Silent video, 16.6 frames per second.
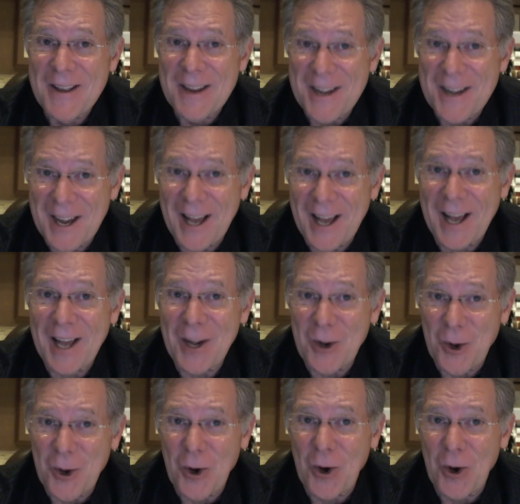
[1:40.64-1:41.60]

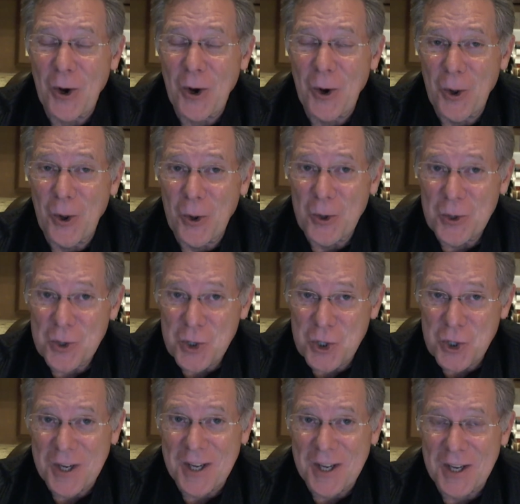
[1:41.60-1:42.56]
Not all
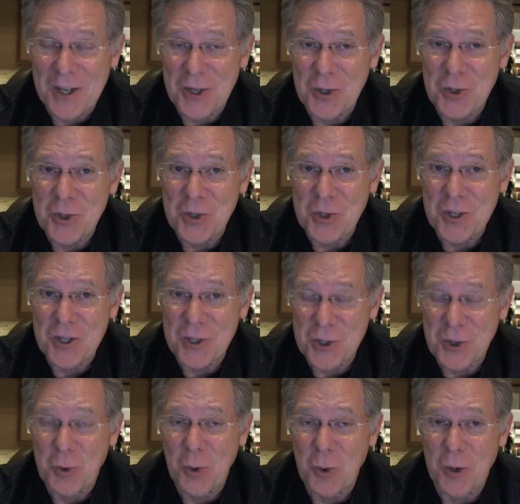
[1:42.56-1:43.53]
change
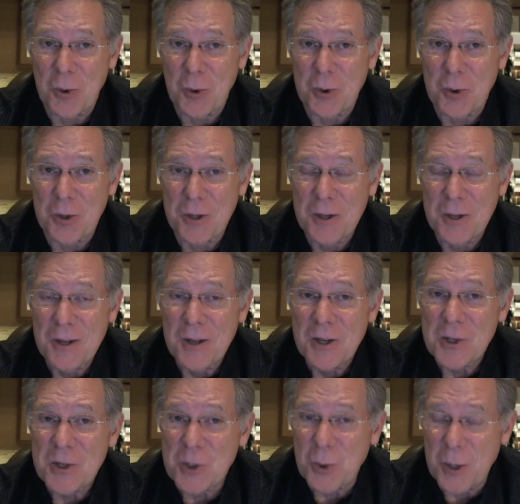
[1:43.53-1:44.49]
is growth.
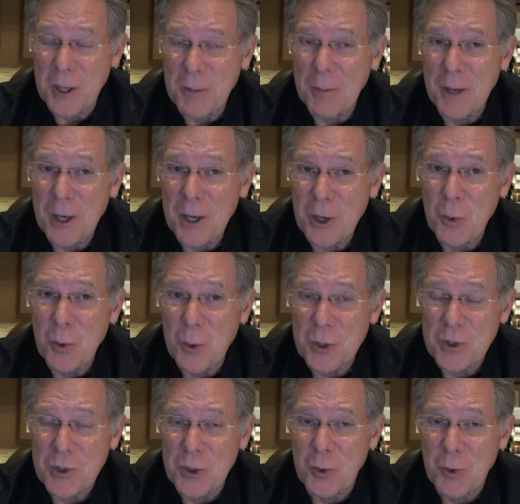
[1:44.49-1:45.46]
So anybody who
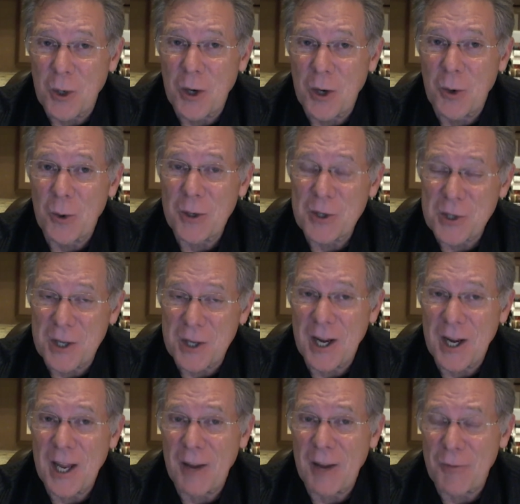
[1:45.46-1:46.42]
wants to grow is going
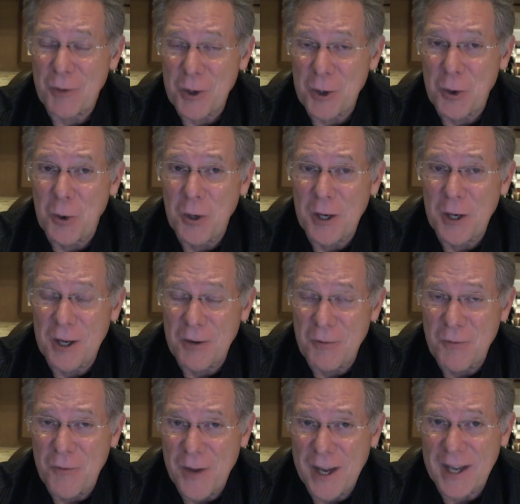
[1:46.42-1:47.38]
to have to
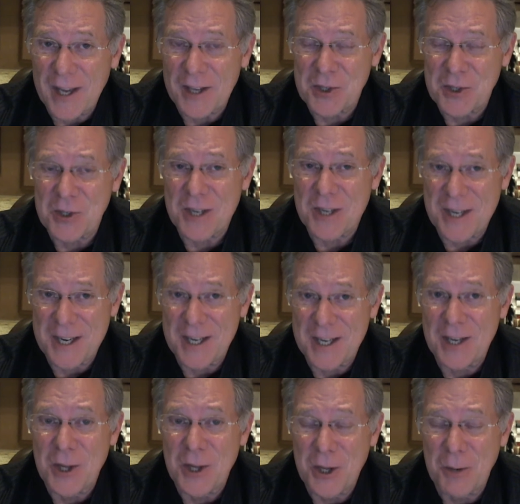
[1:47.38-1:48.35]
invest
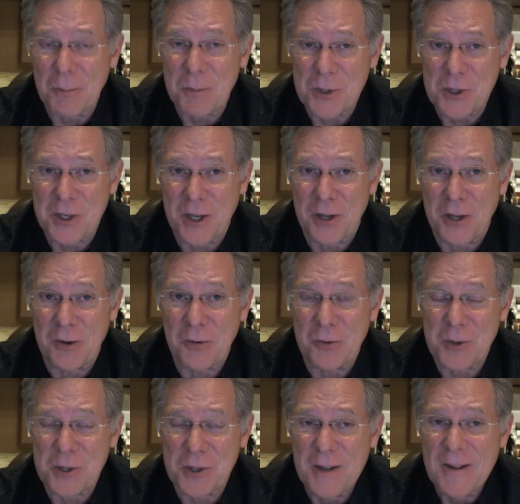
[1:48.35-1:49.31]
in
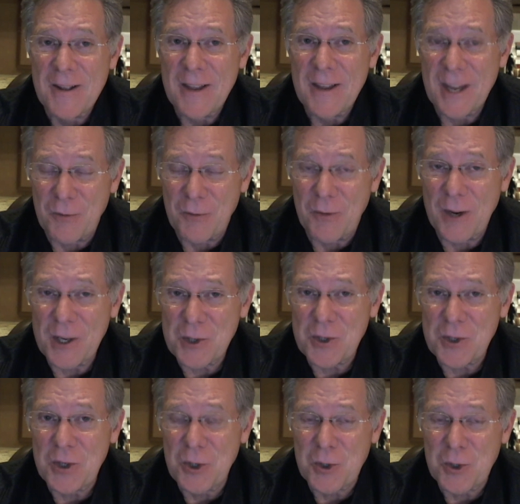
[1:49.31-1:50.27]
themselves.
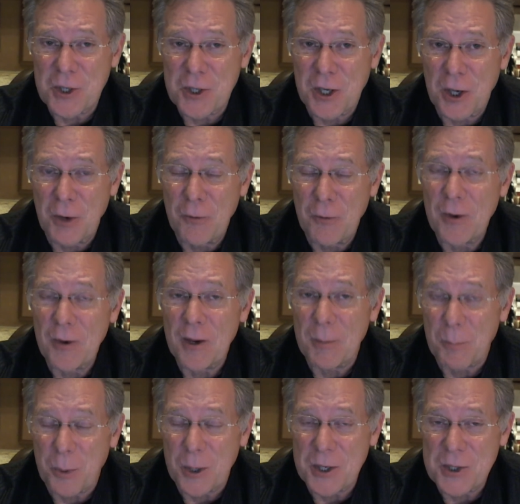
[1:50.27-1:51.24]
Invest in yourself,
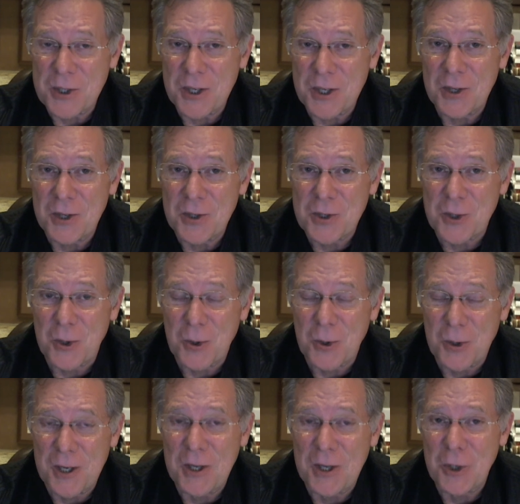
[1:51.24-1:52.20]
embrace the
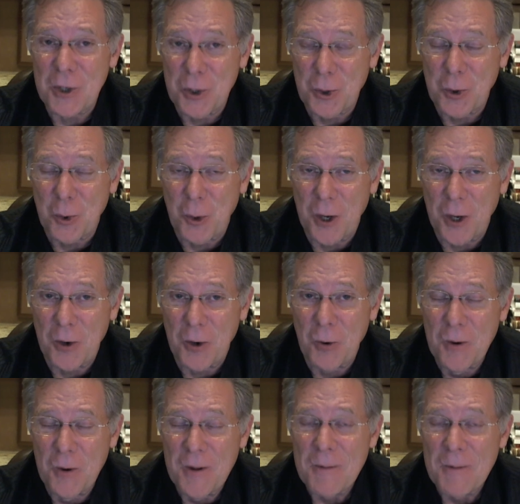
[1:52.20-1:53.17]
uncertainty, you'll grow.